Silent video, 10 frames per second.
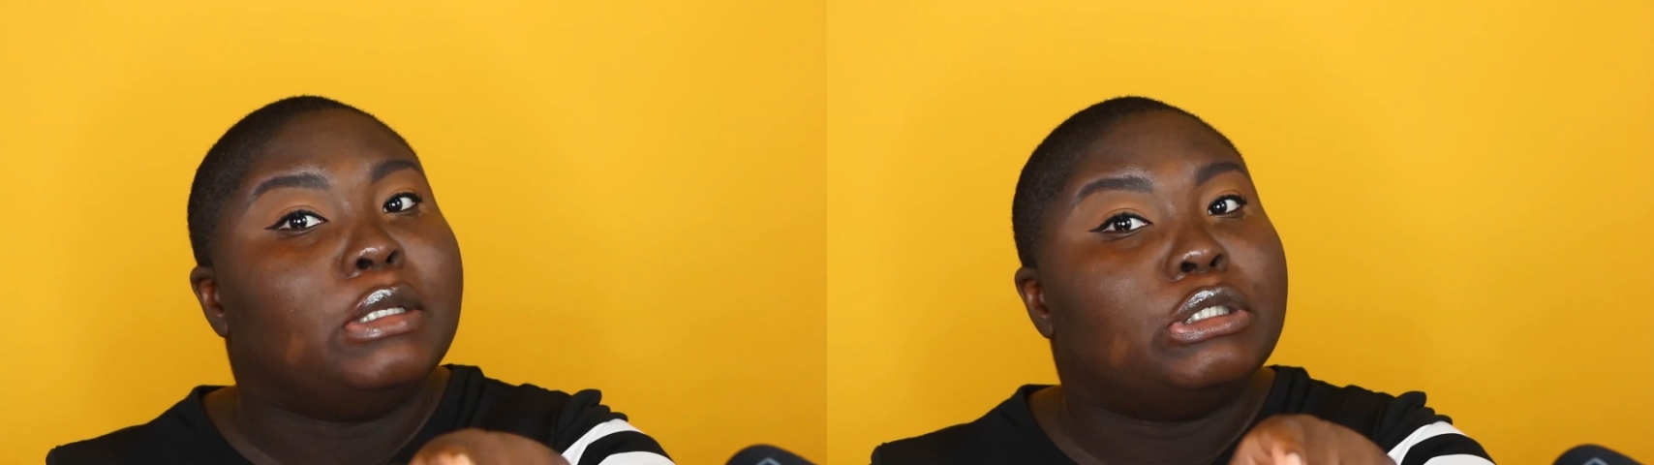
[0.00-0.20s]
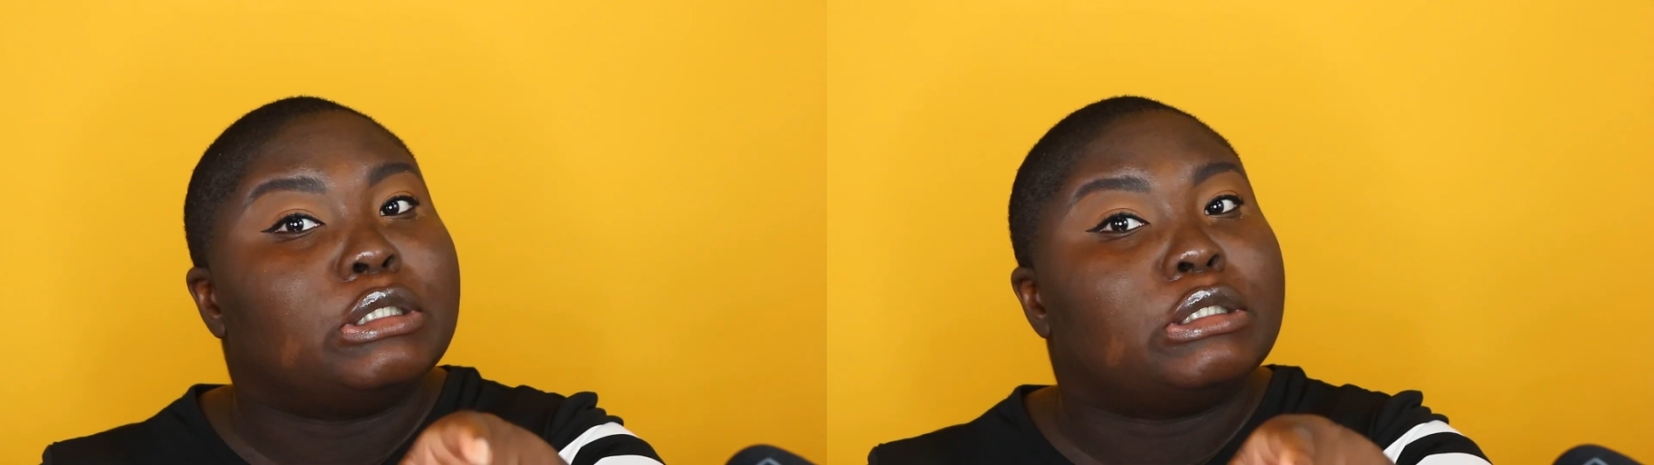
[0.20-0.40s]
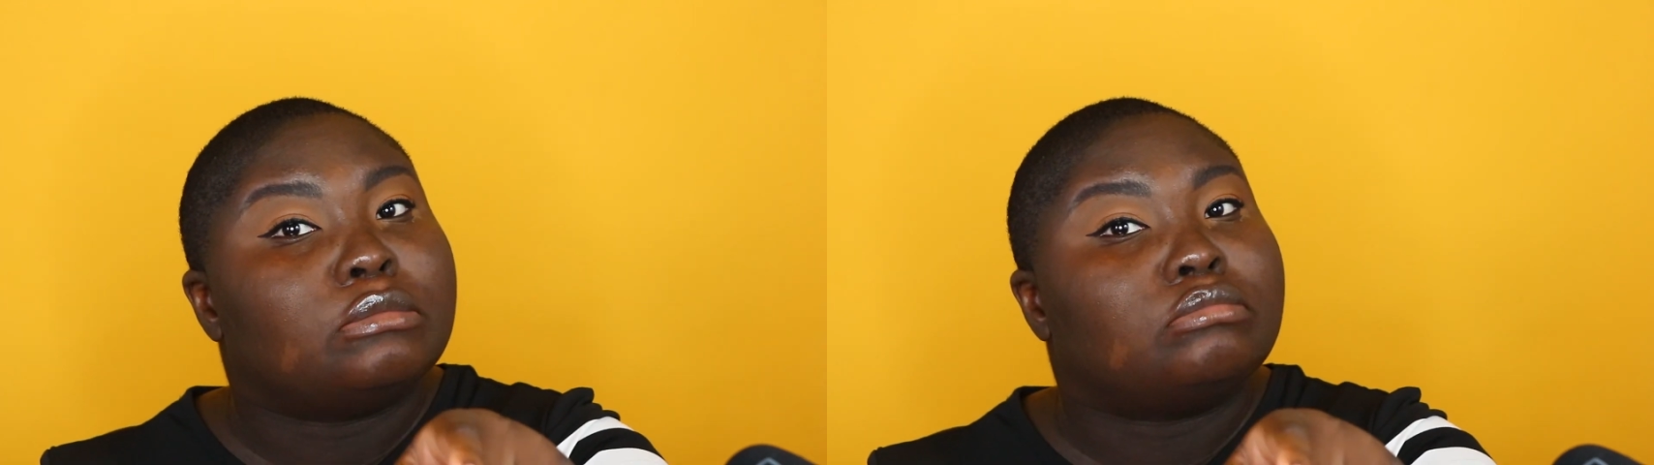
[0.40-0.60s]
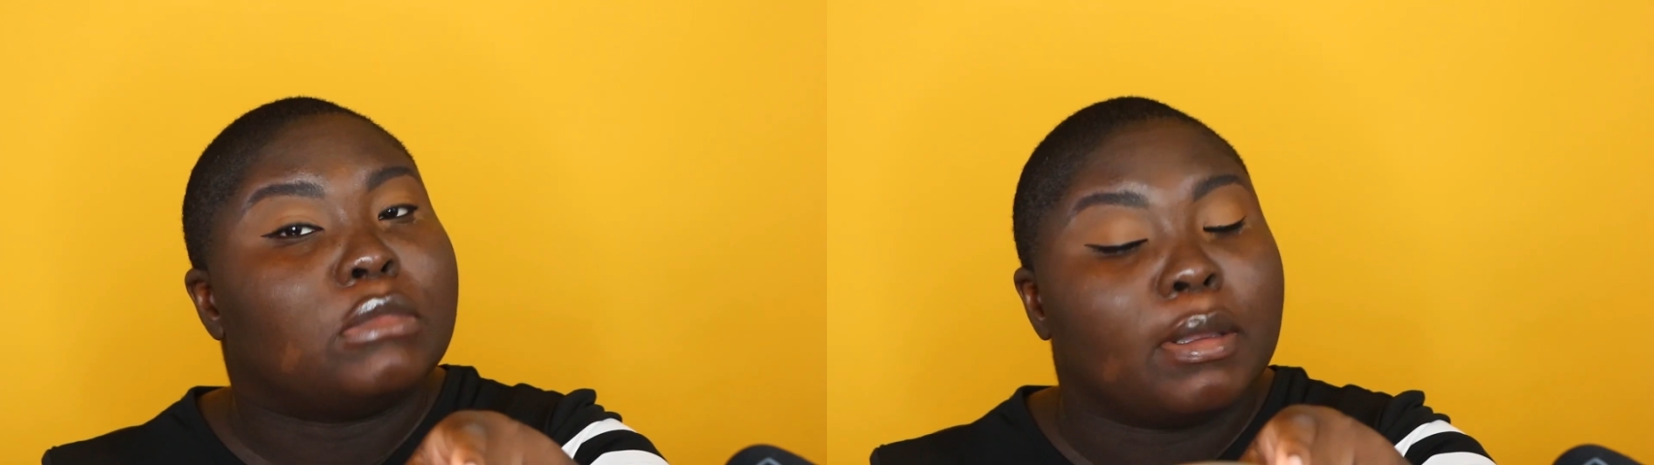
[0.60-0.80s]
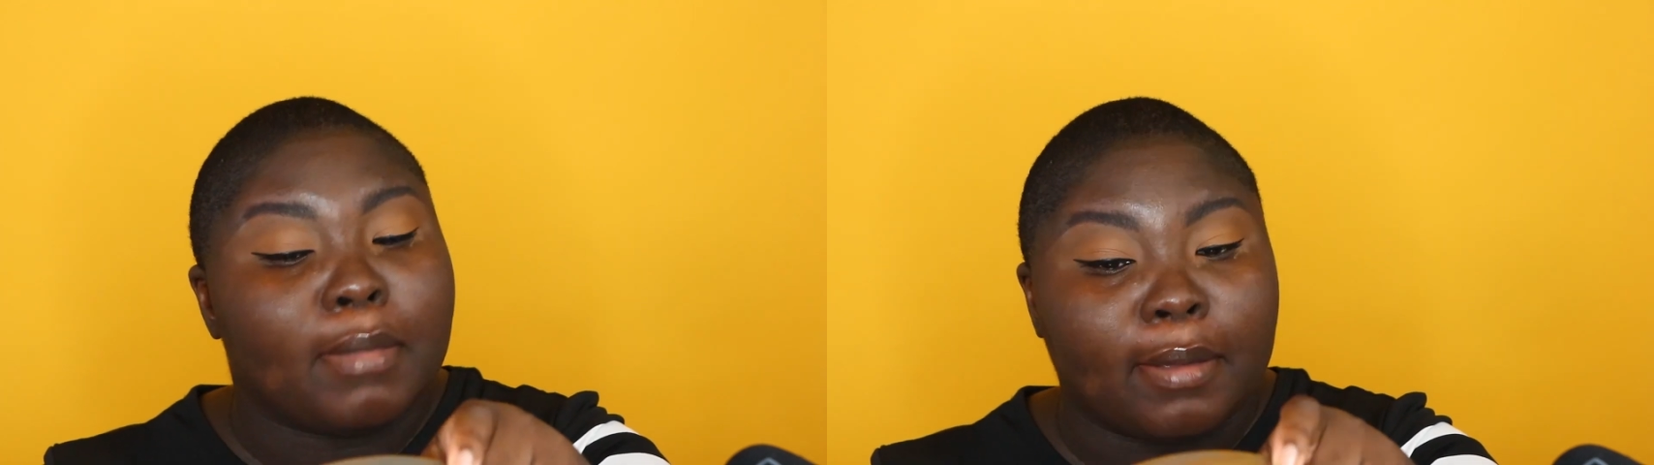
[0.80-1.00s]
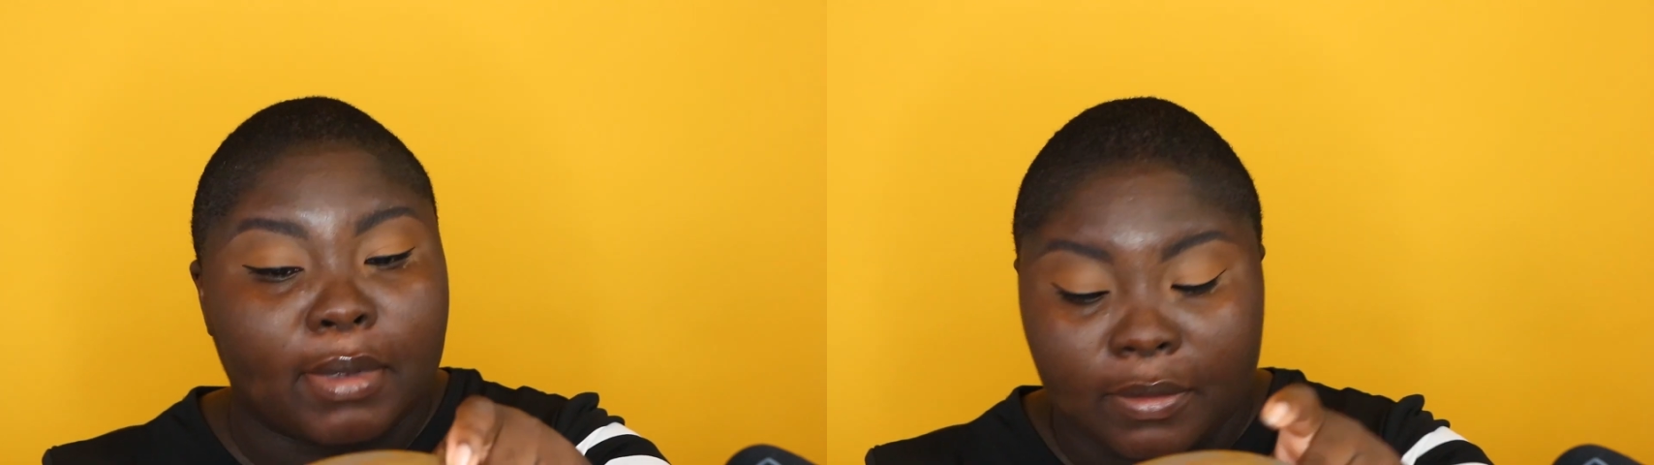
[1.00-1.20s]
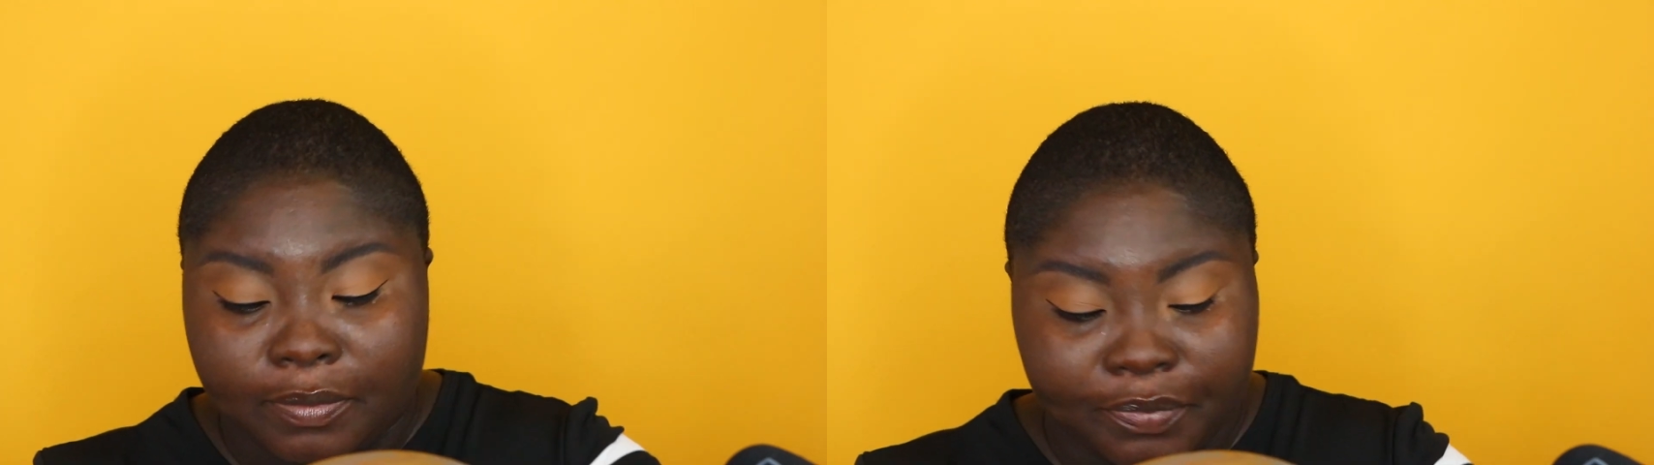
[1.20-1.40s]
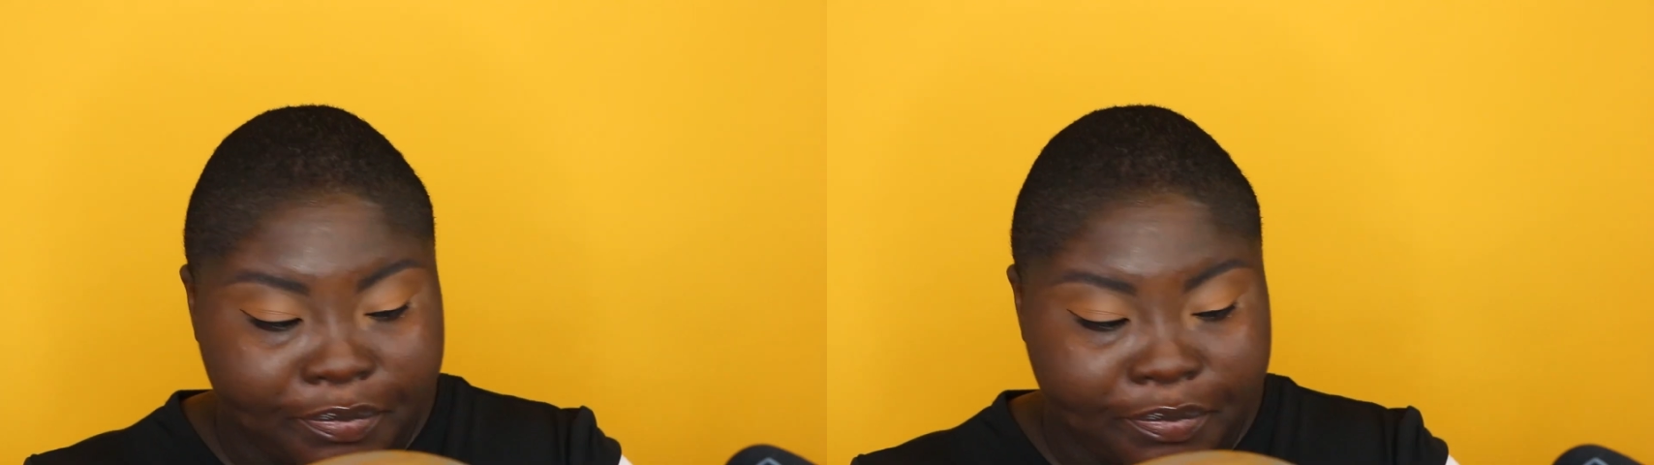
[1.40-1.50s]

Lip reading: just might be.